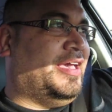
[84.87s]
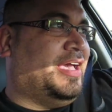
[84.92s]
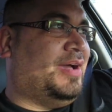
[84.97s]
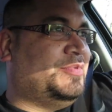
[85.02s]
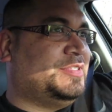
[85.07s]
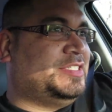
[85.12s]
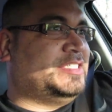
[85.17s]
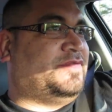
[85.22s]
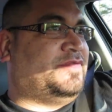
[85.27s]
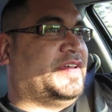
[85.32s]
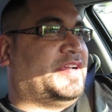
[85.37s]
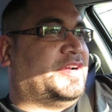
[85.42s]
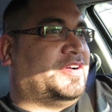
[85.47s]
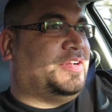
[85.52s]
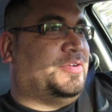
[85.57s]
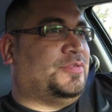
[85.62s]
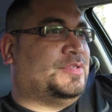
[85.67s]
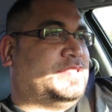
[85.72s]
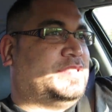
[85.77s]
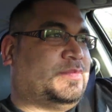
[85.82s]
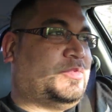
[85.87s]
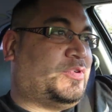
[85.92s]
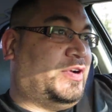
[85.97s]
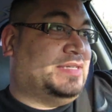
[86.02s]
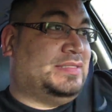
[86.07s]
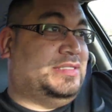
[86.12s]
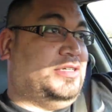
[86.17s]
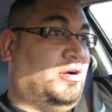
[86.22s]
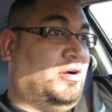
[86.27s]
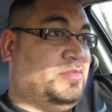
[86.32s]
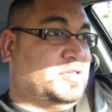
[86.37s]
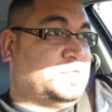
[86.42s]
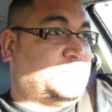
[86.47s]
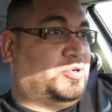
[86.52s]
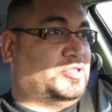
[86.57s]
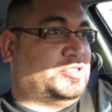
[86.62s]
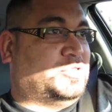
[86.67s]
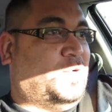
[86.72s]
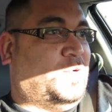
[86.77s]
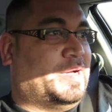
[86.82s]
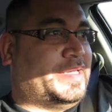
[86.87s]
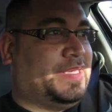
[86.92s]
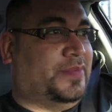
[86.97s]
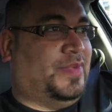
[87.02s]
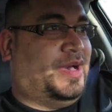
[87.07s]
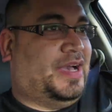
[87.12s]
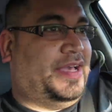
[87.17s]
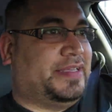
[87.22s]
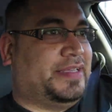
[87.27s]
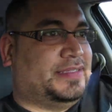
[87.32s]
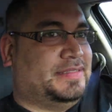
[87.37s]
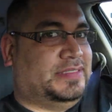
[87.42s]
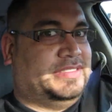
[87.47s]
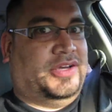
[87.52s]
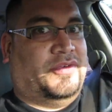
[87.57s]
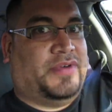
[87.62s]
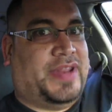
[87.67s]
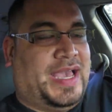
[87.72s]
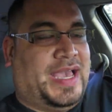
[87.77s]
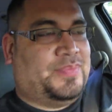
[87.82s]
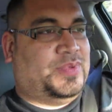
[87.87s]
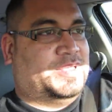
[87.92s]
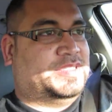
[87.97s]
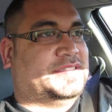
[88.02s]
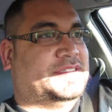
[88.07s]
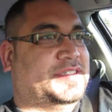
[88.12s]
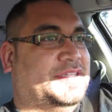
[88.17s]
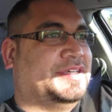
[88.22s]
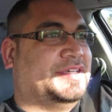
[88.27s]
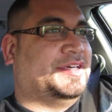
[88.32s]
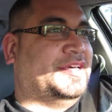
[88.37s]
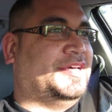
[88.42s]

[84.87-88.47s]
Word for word: and we just figured it was some crazy homeless person walking by, because you know what happens.